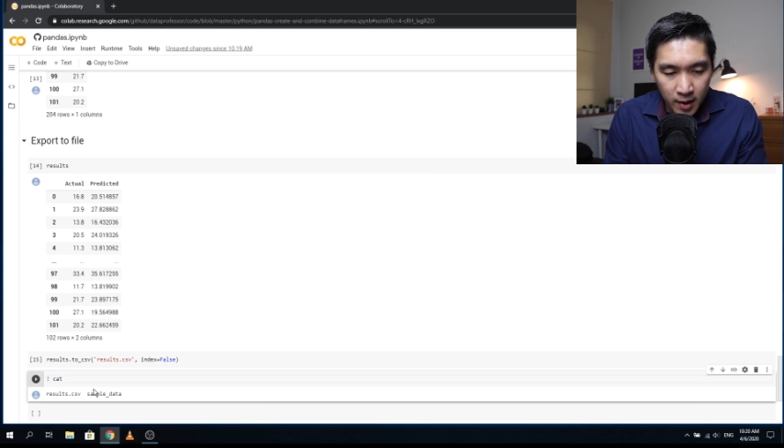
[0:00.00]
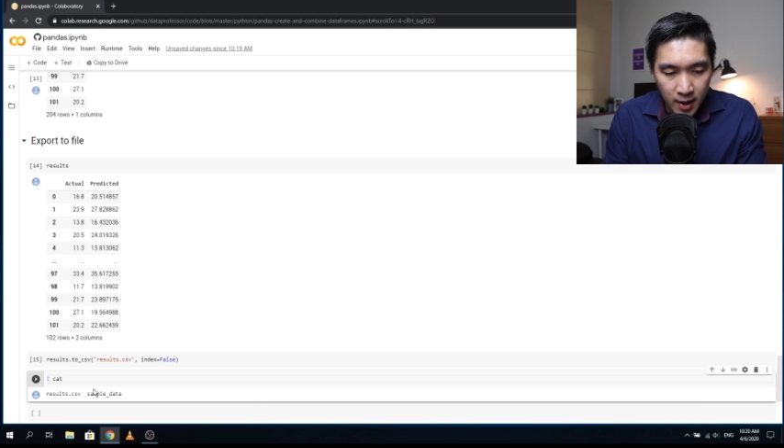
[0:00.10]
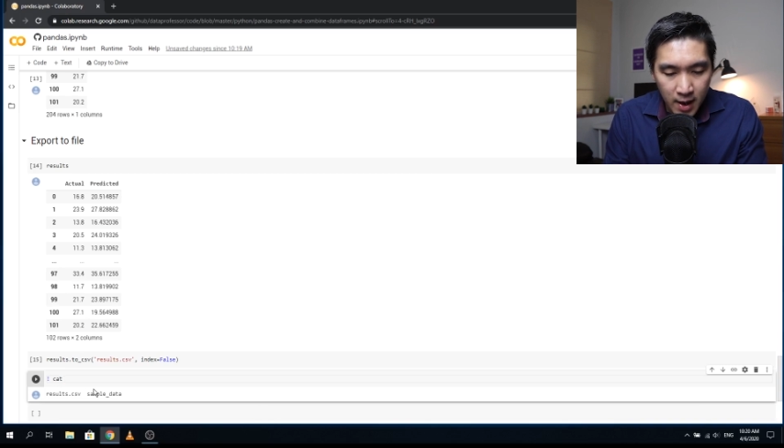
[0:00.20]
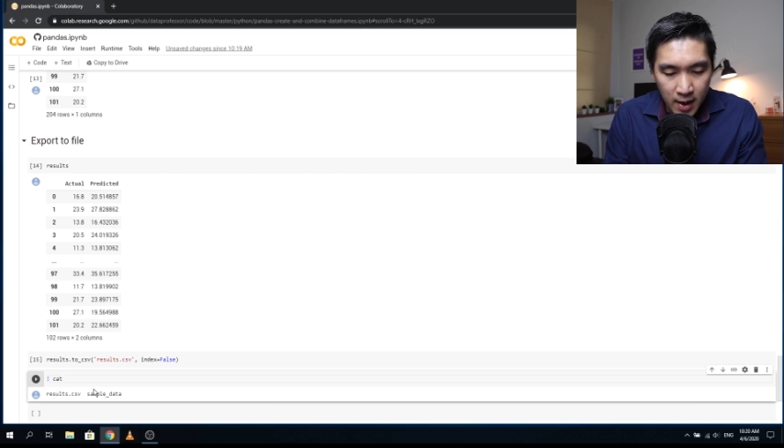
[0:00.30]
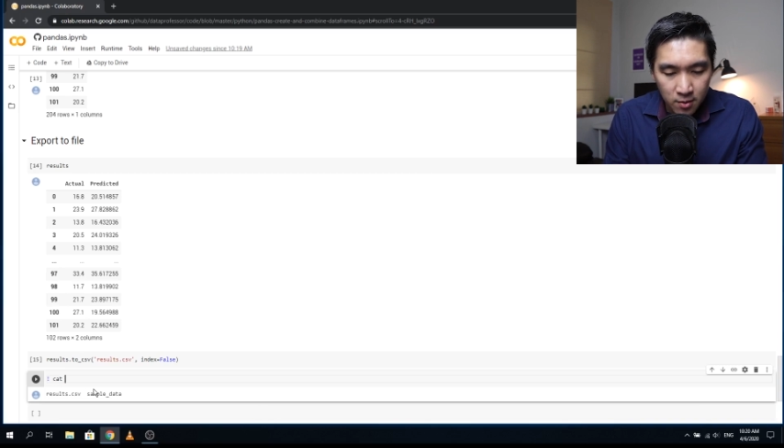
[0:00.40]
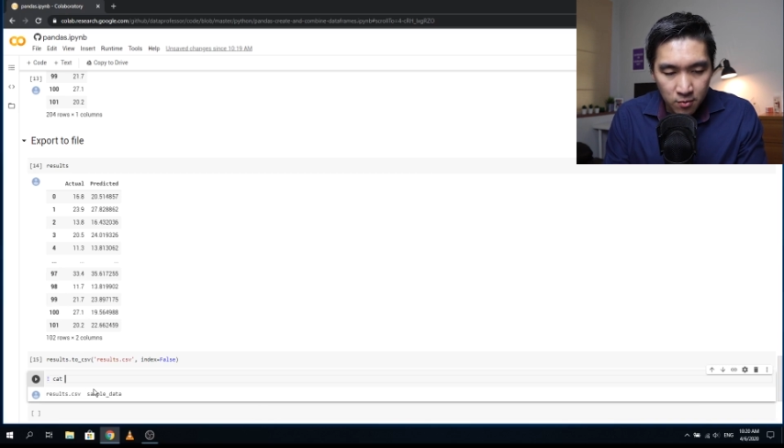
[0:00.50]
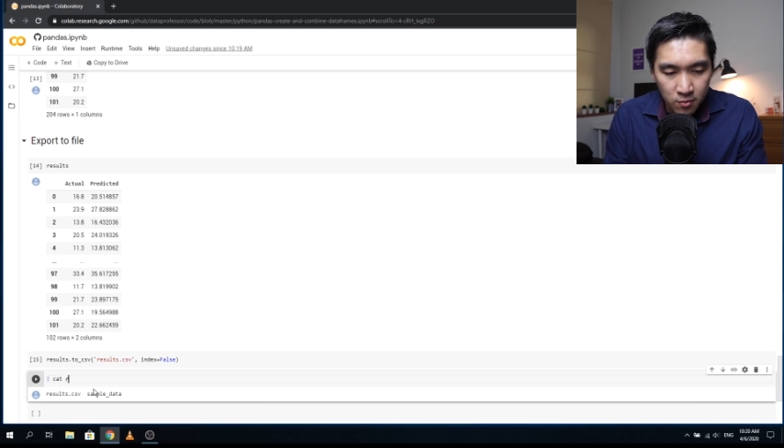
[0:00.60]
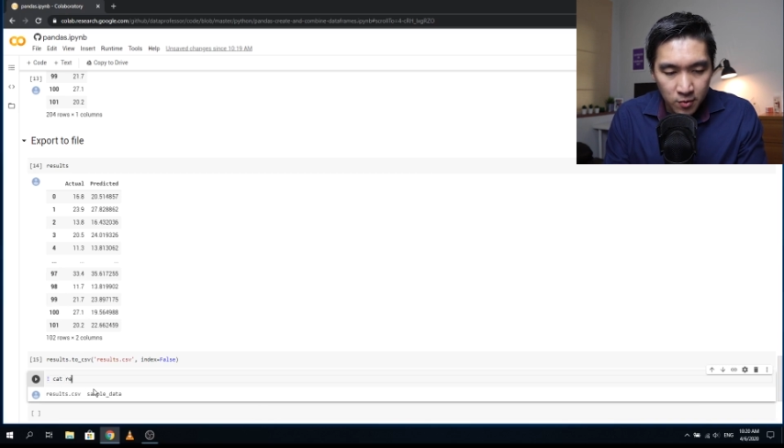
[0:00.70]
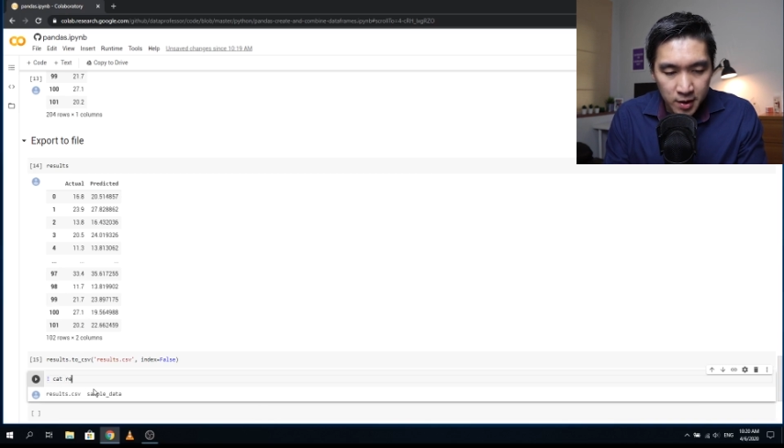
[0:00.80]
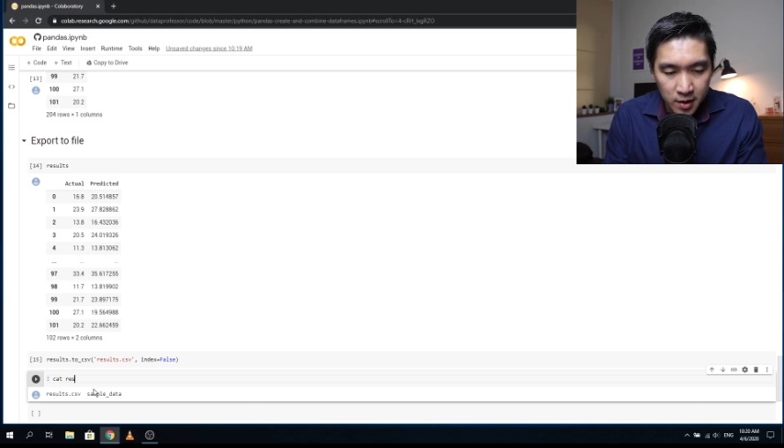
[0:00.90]
Cat
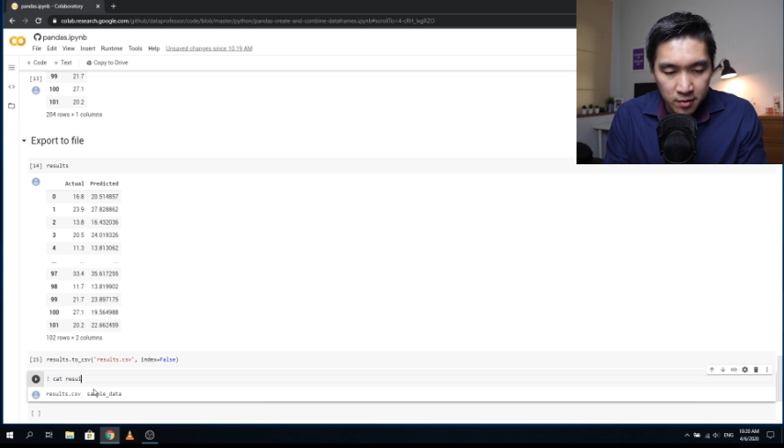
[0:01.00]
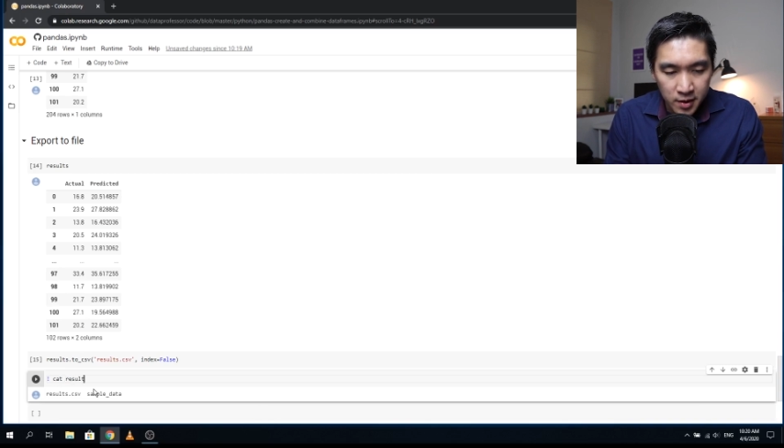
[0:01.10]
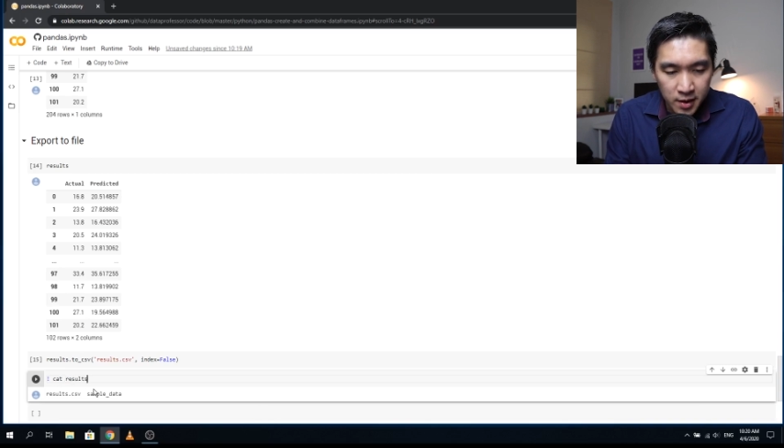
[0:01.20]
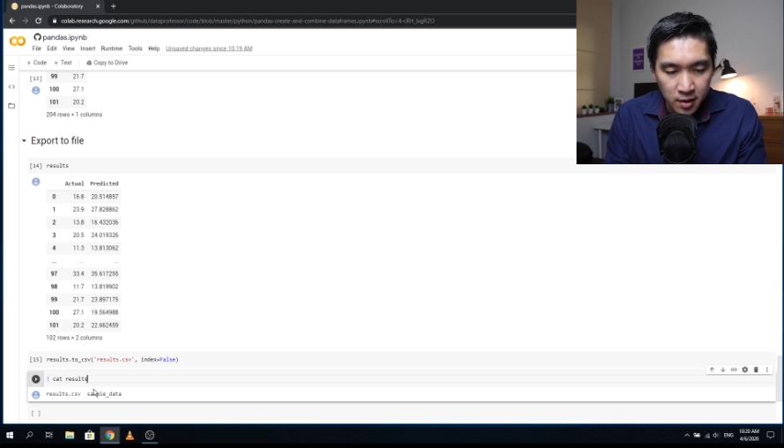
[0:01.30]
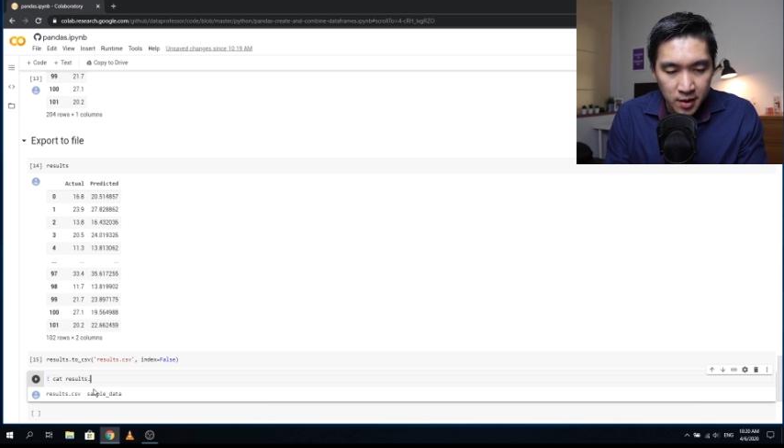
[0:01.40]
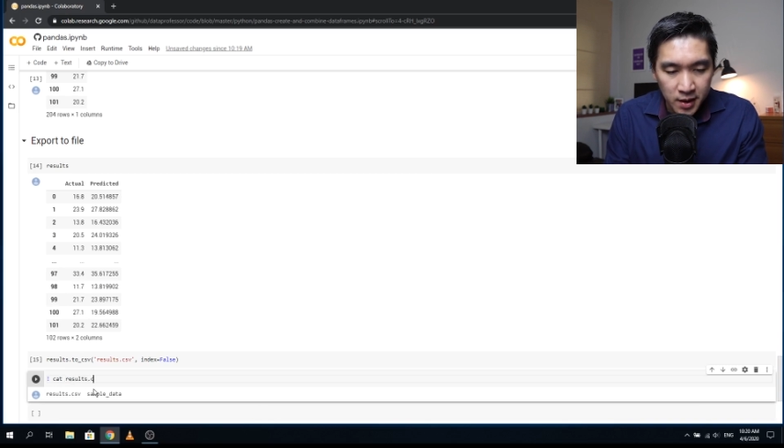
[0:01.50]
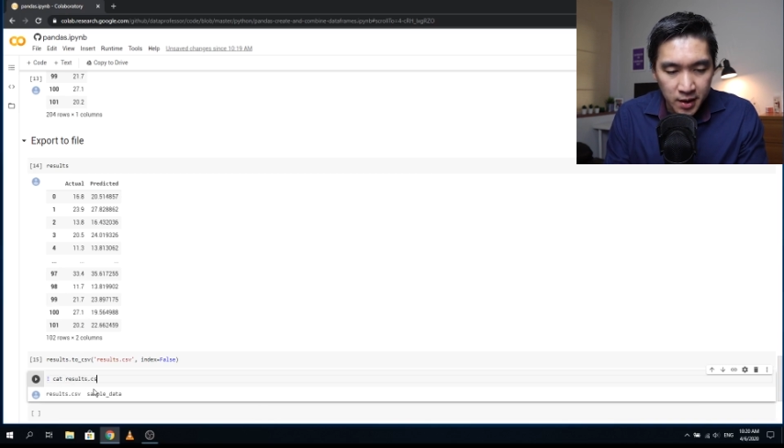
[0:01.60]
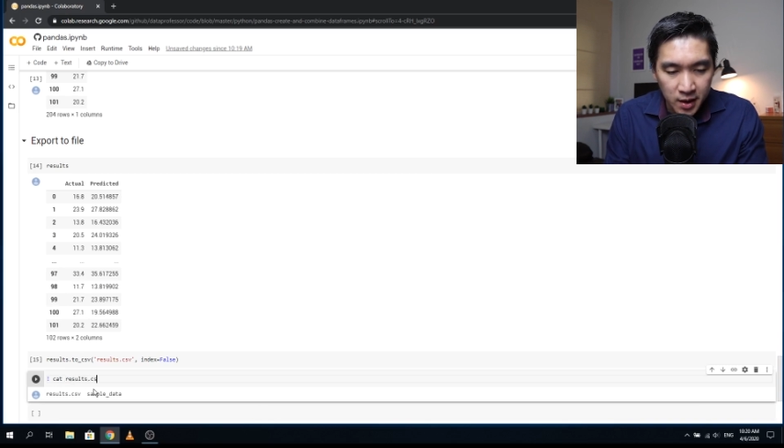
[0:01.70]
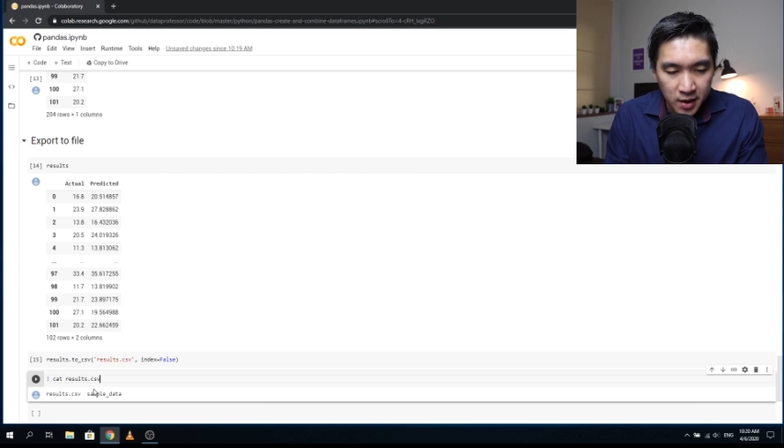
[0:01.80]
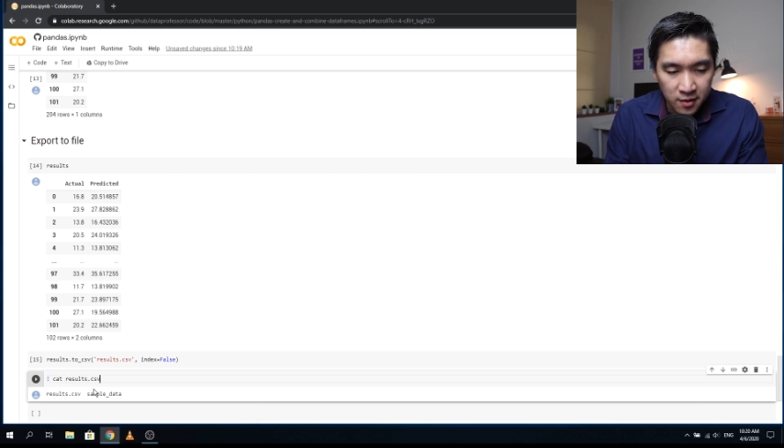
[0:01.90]

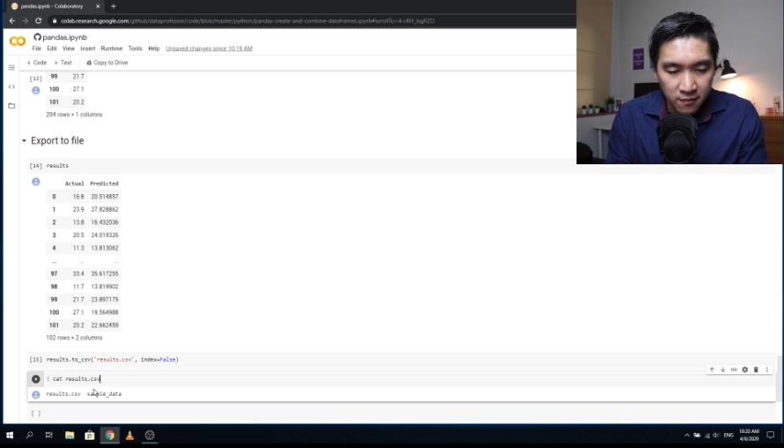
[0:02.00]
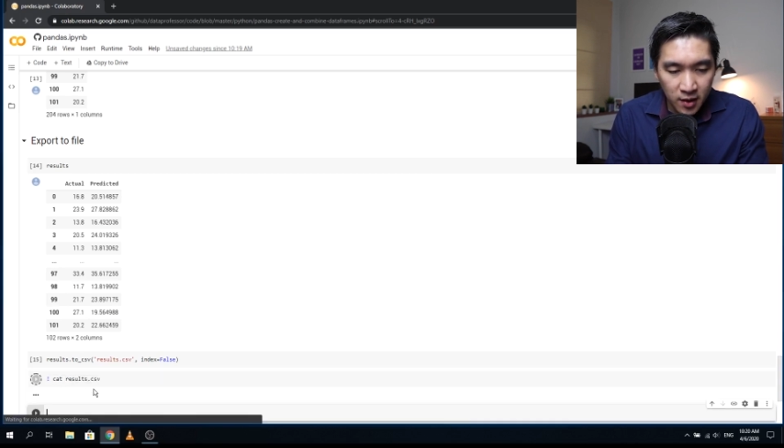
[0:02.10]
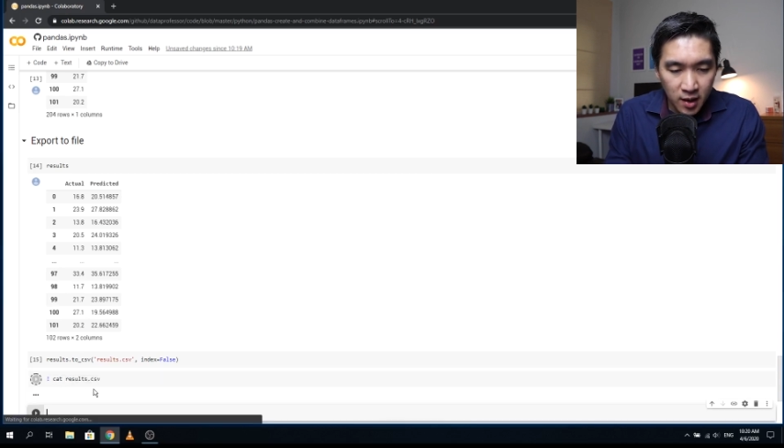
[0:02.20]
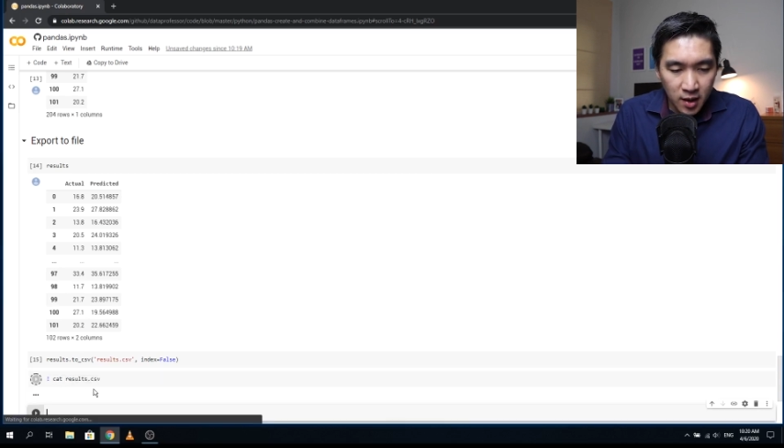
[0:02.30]
results.csv.